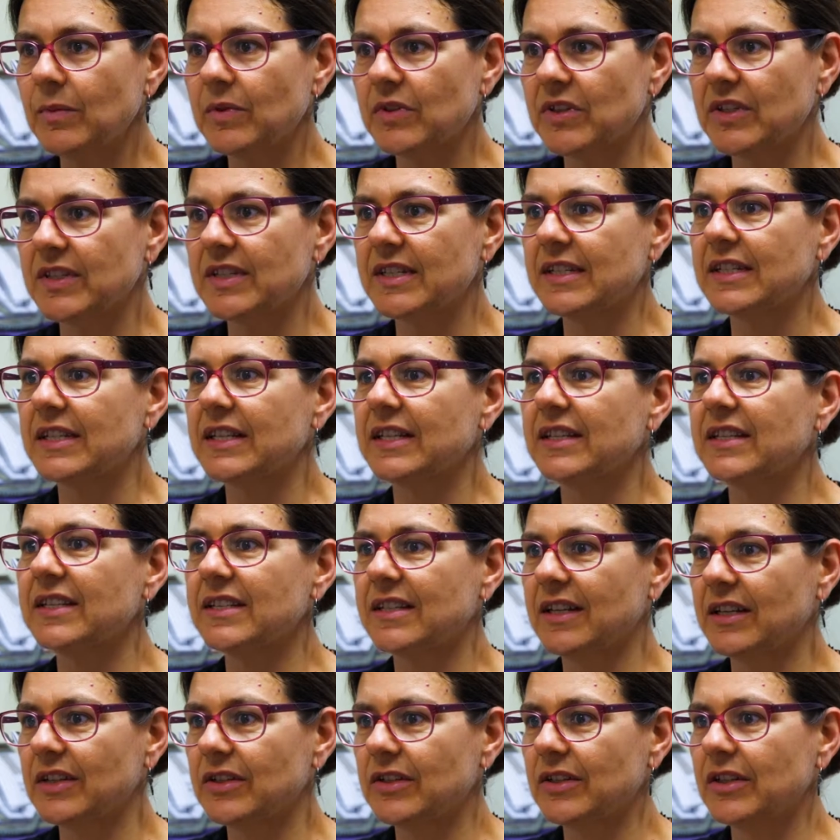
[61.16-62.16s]
which is an
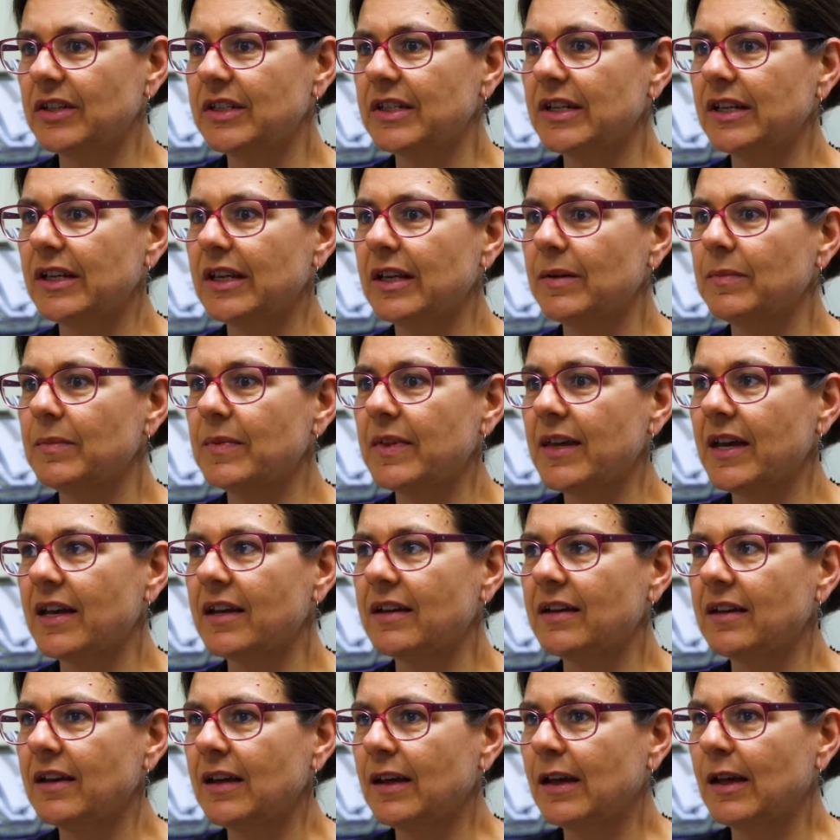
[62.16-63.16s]
extension team
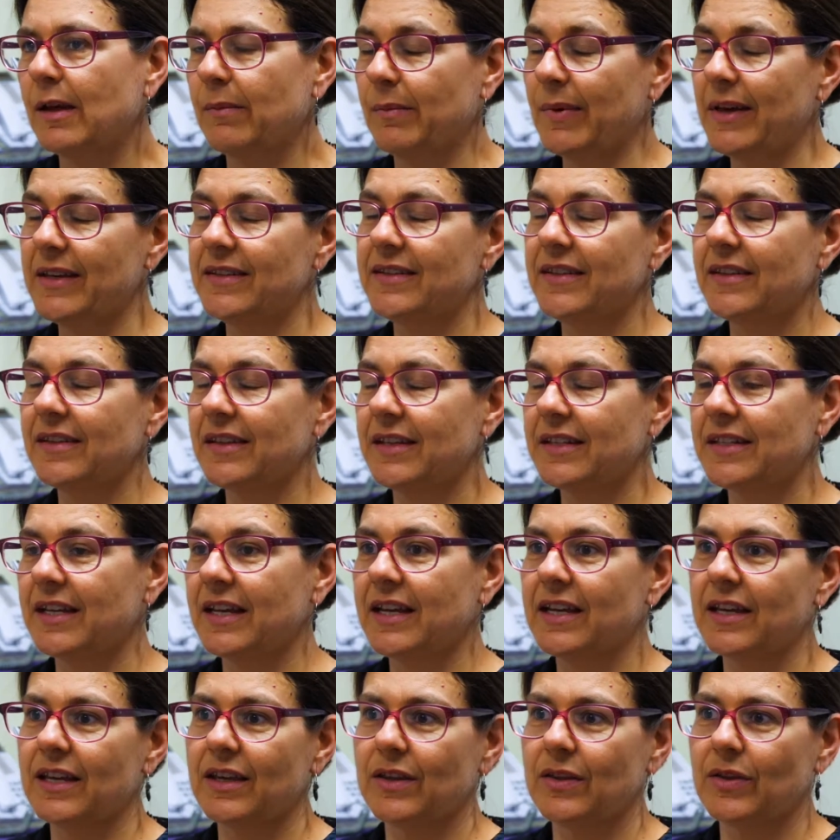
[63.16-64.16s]
that basically
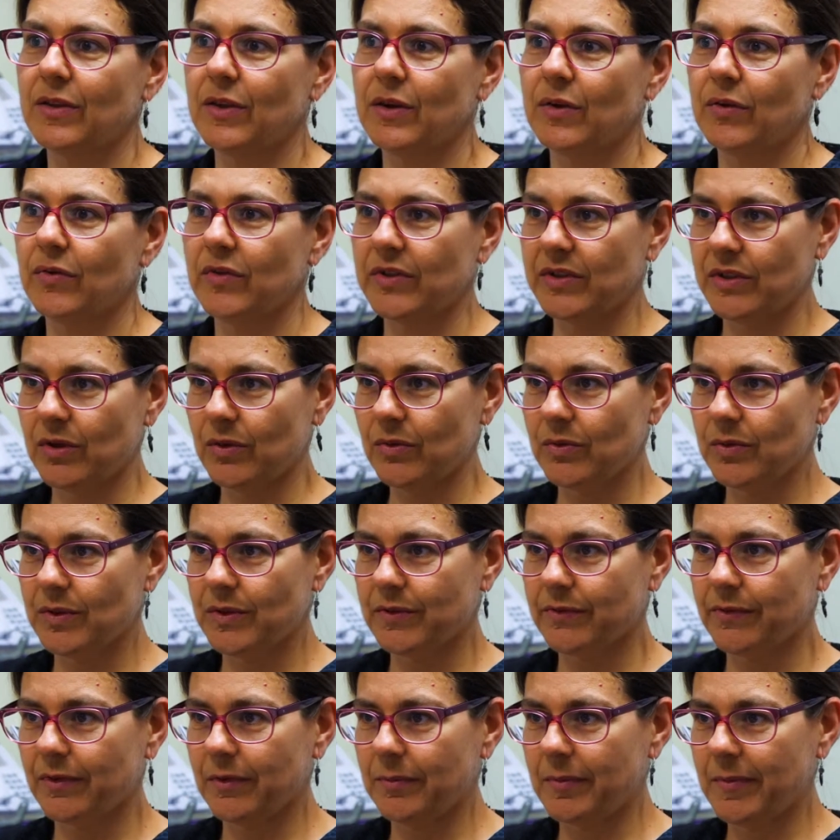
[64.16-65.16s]
take the results
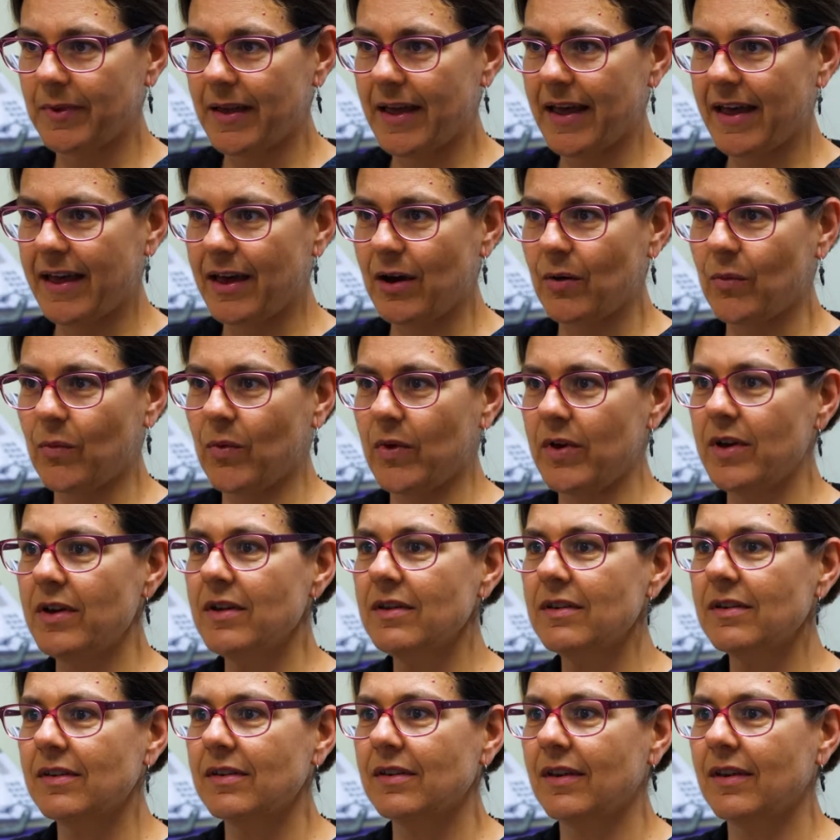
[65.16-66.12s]
from our work